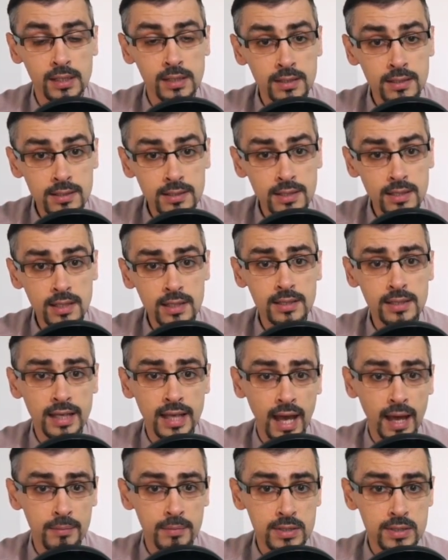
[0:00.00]
See the
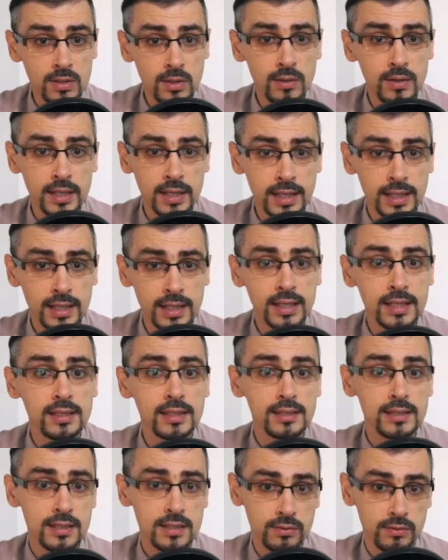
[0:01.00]
Amazon link in the
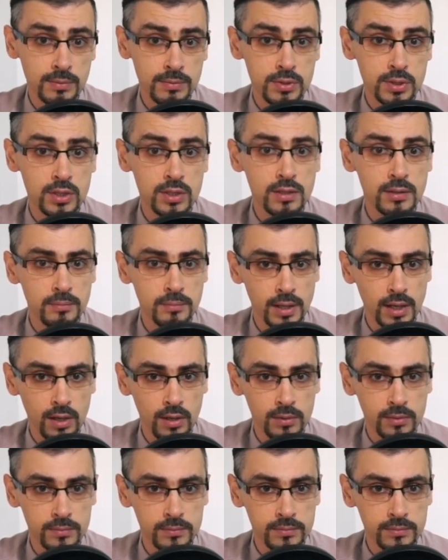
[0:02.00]
description below.